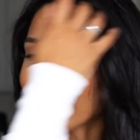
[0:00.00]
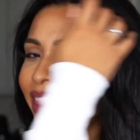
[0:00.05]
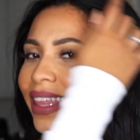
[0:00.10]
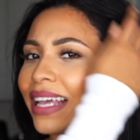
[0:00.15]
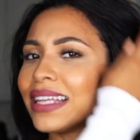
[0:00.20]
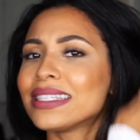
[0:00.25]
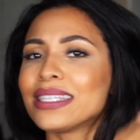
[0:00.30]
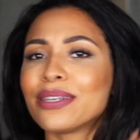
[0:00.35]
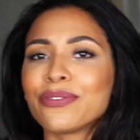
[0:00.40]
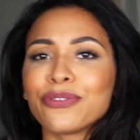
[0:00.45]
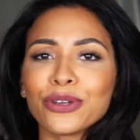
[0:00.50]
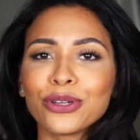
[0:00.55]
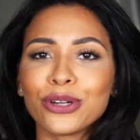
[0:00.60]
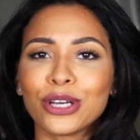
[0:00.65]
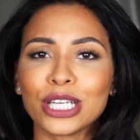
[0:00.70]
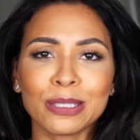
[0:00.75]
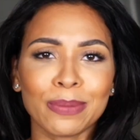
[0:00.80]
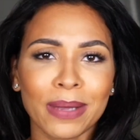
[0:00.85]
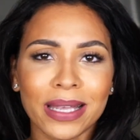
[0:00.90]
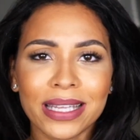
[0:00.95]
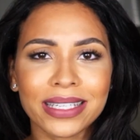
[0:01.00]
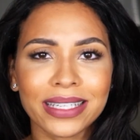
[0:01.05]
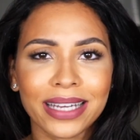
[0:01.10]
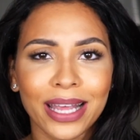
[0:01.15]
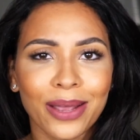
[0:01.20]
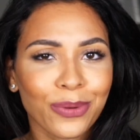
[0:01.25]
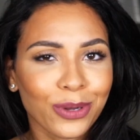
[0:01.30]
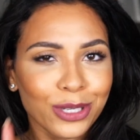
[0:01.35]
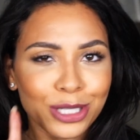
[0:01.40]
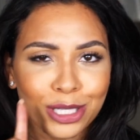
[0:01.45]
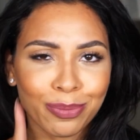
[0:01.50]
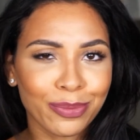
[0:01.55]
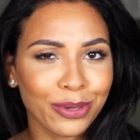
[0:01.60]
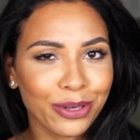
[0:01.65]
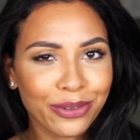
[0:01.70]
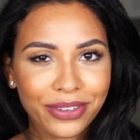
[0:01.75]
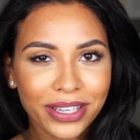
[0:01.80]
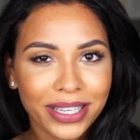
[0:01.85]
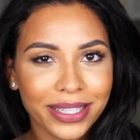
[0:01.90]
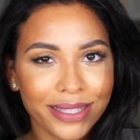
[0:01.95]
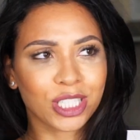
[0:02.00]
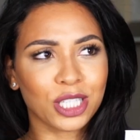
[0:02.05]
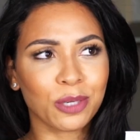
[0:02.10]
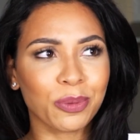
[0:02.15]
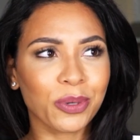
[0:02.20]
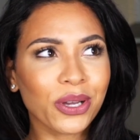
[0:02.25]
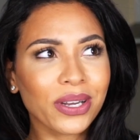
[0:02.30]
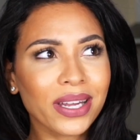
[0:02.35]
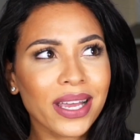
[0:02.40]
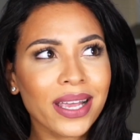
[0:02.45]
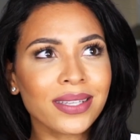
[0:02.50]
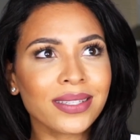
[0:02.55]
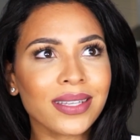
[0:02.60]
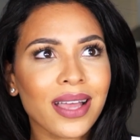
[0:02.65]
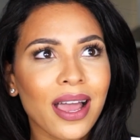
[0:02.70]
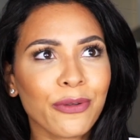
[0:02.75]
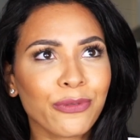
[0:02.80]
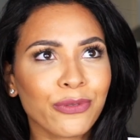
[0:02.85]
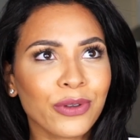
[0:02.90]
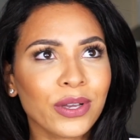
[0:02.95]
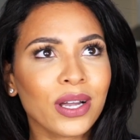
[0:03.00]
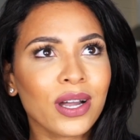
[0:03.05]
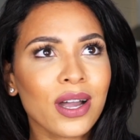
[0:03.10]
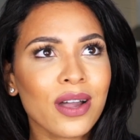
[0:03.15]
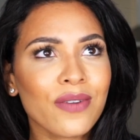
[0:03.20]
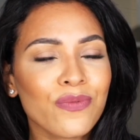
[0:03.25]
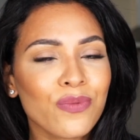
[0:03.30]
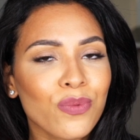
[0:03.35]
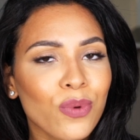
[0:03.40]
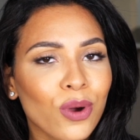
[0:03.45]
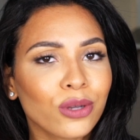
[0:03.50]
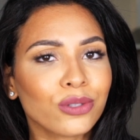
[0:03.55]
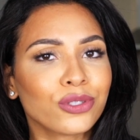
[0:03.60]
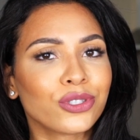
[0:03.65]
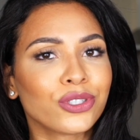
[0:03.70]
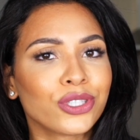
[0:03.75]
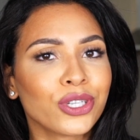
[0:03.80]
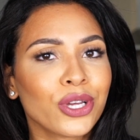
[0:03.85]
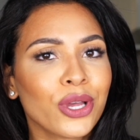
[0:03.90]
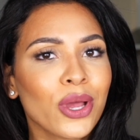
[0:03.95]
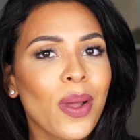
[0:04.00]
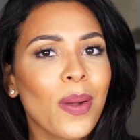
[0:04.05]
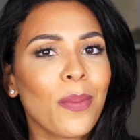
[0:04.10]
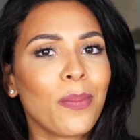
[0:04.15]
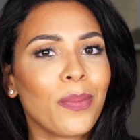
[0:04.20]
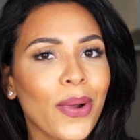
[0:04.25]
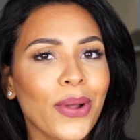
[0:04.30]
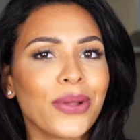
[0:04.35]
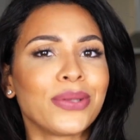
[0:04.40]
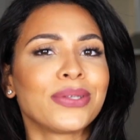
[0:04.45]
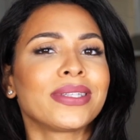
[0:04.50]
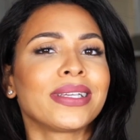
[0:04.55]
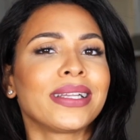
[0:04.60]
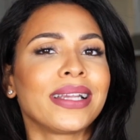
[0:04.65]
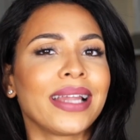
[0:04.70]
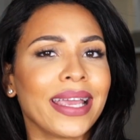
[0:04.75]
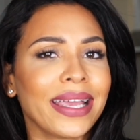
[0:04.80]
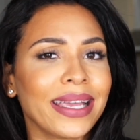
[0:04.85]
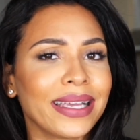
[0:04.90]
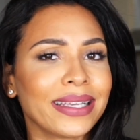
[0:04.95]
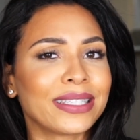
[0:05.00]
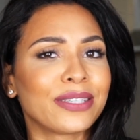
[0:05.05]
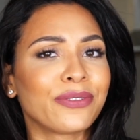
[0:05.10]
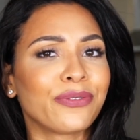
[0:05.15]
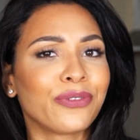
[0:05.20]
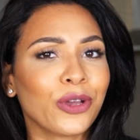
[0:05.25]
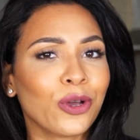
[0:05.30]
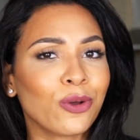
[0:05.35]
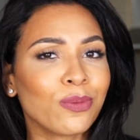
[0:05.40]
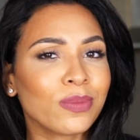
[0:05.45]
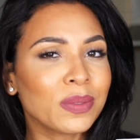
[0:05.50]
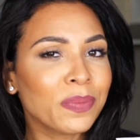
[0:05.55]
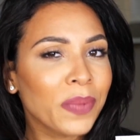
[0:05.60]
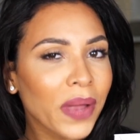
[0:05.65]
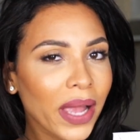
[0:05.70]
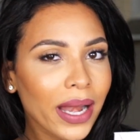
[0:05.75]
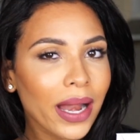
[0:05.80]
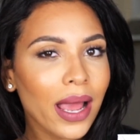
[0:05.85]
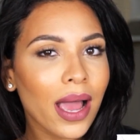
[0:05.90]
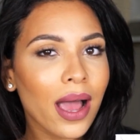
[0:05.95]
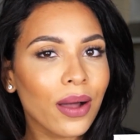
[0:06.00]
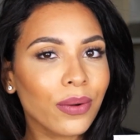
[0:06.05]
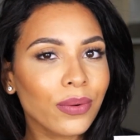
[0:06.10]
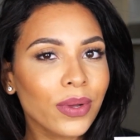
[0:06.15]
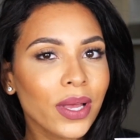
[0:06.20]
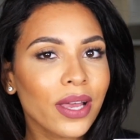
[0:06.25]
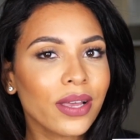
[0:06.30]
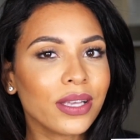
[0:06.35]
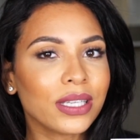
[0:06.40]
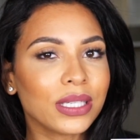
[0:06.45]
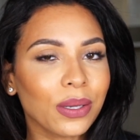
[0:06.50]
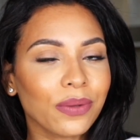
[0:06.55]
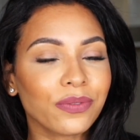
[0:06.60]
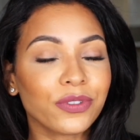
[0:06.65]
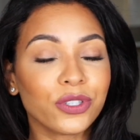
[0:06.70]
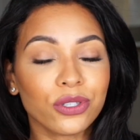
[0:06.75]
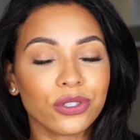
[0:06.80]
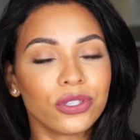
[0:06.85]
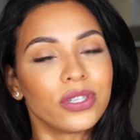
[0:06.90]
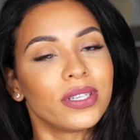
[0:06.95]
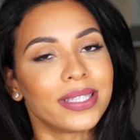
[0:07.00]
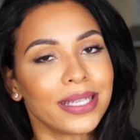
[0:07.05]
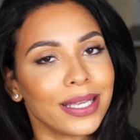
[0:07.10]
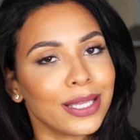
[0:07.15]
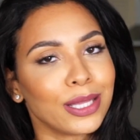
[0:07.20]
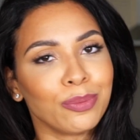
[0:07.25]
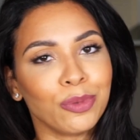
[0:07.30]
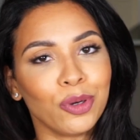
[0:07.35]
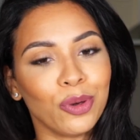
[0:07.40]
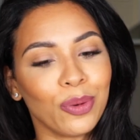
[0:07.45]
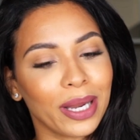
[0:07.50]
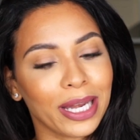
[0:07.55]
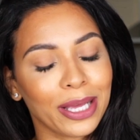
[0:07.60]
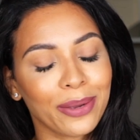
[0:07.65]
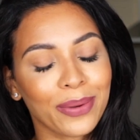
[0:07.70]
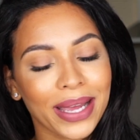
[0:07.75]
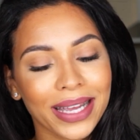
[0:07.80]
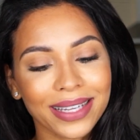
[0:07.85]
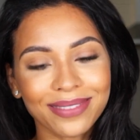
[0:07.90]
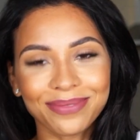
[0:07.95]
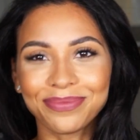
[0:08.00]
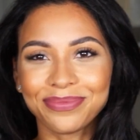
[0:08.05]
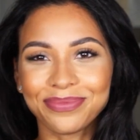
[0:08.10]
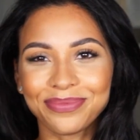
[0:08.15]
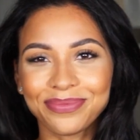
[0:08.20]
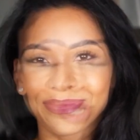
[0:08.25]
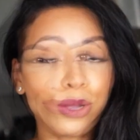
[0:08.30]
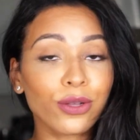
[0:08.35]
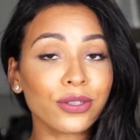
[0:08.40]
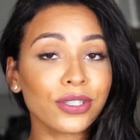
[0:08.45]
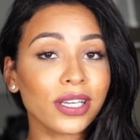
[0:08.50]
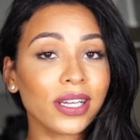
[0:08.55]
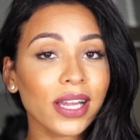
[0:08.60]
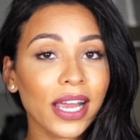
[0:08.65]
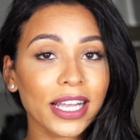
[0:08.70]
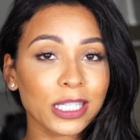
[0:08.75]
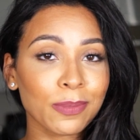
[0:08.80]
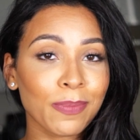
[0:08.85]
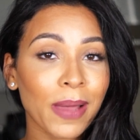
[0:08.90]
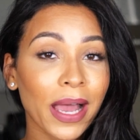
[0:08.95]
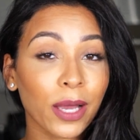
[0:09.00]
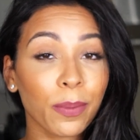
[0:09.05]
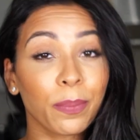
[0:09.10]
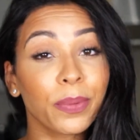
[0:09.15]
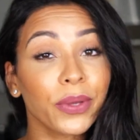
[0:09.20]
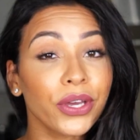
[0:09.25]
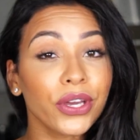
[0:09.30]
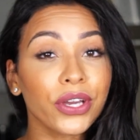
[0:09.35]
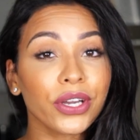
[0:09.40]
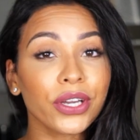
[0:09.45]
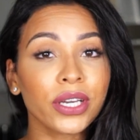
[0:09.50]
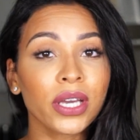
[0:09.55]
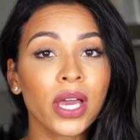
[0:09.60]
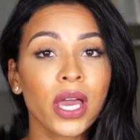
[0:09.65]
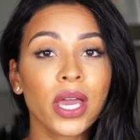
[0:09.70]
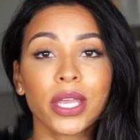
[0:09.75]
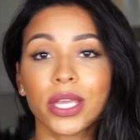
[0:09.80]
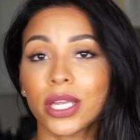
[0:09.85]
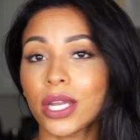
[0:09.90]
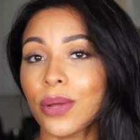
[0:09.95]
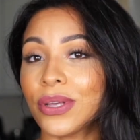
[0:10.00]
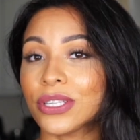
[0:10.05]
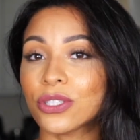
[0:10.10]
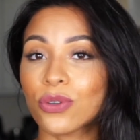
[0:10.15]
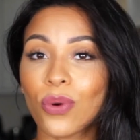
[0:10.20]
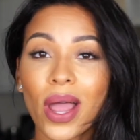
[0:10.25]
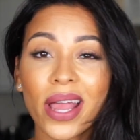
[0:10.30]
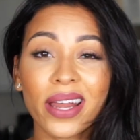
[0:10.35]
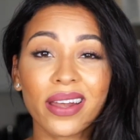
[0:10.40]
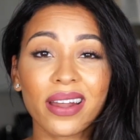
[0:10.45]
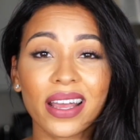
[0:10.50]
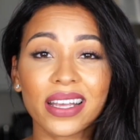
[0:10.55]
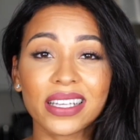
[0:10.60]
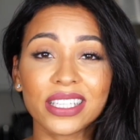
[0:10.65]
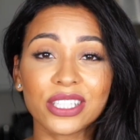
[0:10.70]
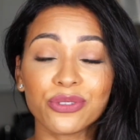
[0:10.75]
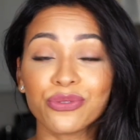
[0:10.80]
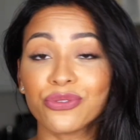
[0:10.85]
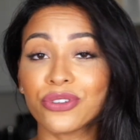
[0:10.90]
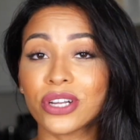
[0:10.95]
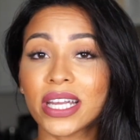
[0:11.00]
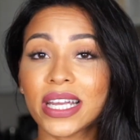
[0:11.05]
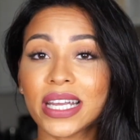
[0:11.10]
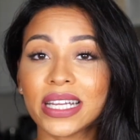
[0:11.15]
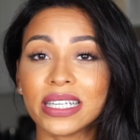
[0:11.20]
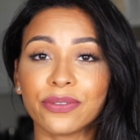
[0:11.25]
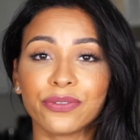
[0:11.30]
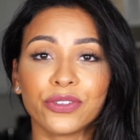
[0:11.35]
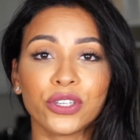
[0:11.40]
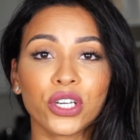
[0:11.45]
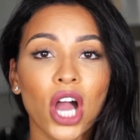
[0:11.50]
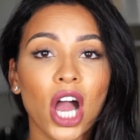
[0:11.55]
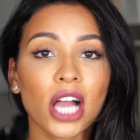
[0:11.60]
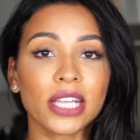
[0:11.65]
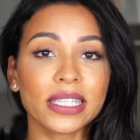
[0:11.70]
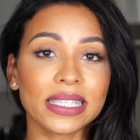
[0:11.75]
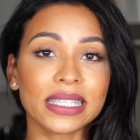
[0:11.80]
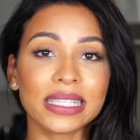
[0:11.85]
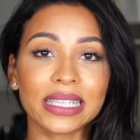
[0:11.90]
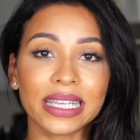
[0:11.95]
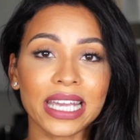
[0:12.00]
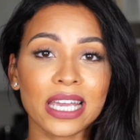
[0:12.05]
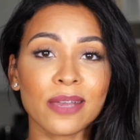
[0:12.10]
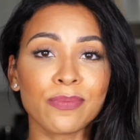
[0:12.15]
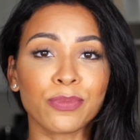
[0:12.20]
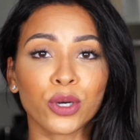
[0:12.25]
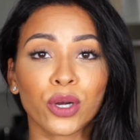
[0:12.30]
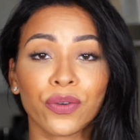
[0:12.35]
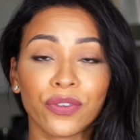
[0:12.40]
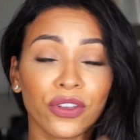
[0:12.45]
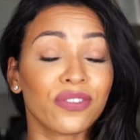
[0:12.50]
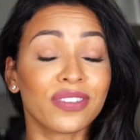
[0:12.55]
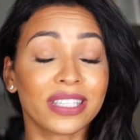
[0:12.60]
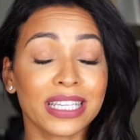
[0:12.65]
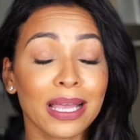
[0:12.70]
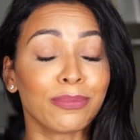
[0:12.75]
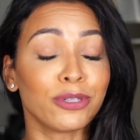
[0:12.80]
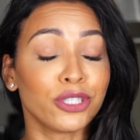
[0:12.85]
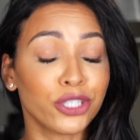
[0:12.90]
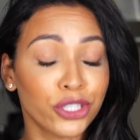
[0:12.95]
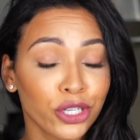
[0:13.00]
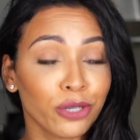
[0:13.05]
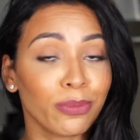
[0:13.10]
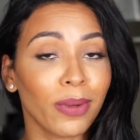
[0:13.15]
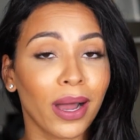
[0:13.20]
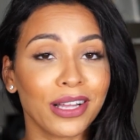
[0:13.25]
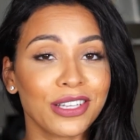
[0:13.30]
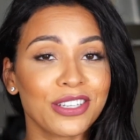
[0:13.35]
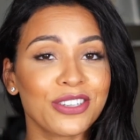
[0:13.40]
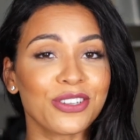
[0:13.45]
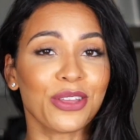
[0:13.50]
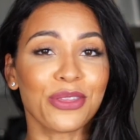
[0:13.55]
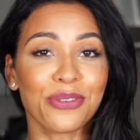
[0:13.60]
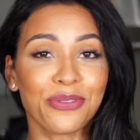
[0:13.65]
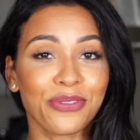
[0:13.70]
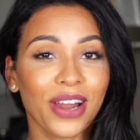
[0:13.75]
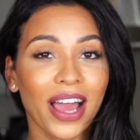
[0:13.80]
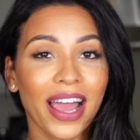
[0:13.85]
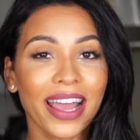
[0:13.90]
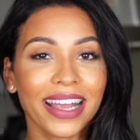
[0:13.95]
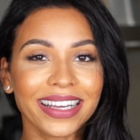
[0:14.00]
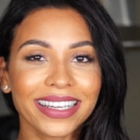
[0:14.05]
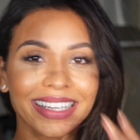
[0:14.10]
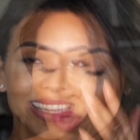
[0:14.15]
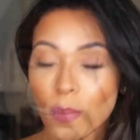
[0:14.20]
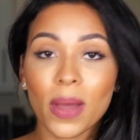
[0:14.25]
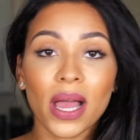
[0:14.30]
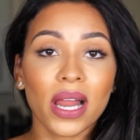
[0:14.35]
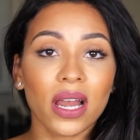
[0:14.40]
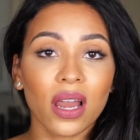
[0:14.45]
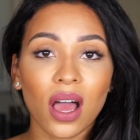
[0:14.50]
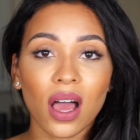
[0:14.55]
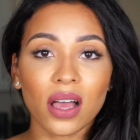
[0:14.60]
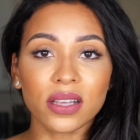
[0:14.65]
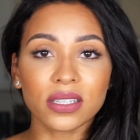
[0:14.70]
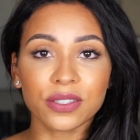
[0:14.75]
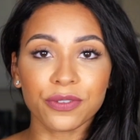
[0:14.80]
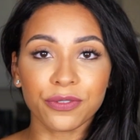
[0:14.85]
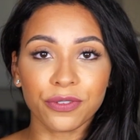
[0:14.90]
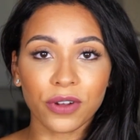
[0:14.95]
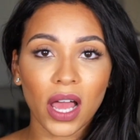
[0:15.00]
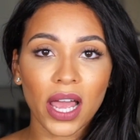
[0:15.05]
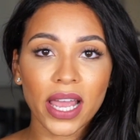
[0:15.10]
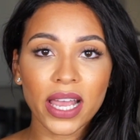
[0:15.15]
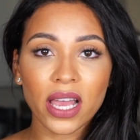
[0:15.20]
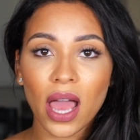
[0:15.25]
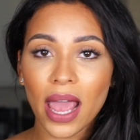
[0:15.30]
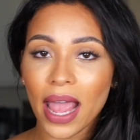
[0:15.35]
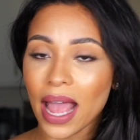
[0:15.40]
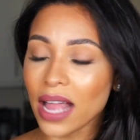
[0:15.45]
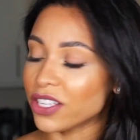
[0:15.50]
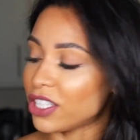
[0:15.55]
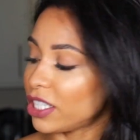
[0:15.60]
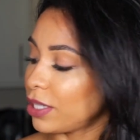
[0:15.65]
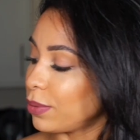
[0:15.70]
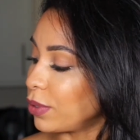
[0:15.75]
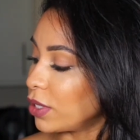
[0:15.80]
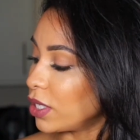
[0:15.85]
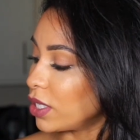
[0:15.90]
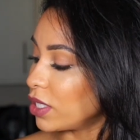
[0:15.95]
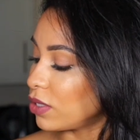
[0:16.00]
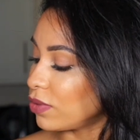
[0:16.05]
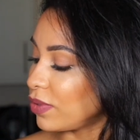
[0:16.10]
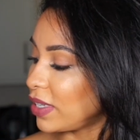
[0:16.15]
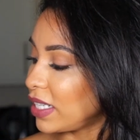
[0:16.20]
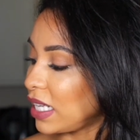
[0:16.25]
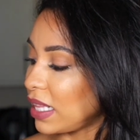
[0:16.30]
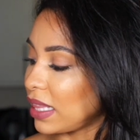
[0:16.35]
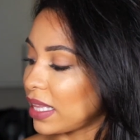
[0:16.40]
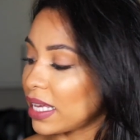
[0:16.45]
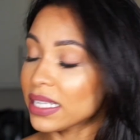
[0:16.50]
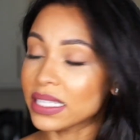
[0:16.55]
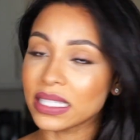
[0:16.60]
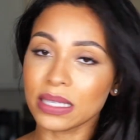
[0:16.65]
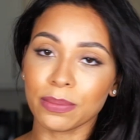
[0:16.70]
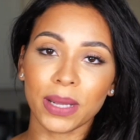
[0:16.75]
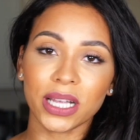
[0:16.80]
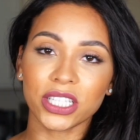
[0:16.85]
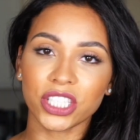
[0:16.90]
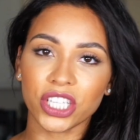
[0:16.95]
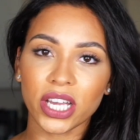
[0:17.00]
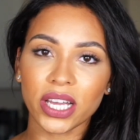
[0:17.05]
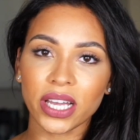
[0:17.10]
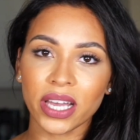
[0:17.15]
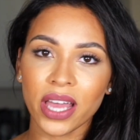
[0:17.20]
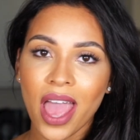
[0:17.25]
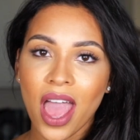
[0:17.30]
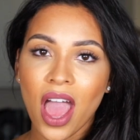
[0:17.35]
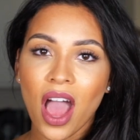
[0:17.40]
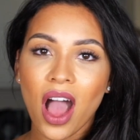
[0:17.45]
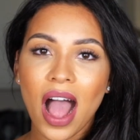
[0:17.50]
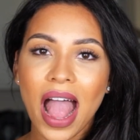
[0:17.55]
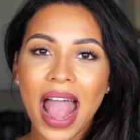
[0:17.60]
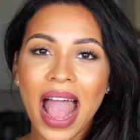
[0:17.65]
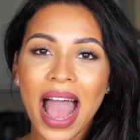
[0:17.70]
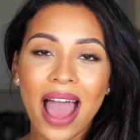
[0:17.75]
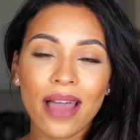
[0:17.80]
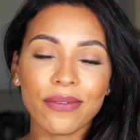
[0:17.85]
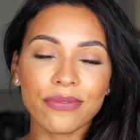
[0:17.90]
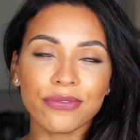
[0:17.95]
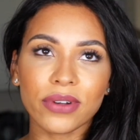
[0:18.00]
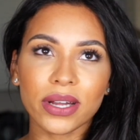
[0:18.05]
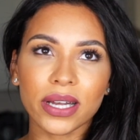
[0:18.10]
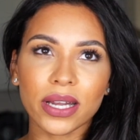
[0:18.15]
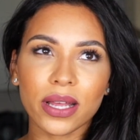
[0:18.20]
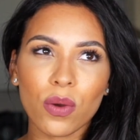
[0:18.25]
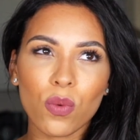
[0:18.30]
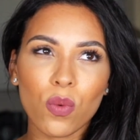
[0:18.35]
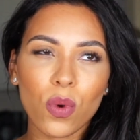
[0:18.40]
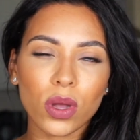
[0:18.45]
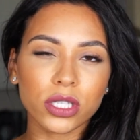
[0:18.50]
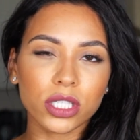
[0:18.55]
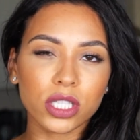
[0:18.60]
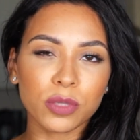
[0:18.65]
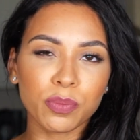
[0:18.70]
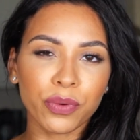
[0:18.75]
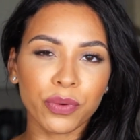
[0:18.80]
That's if you're not spending it watching movies. To be honest, I think I've watched most of the latest films by now, so I've usually seen them all anyway. I also like to pack a book. You know, it's quite nice to read if you can't sleep or if you've slept too much on the flight. On my last flight, I actually was reading this, The Magic. I have read it once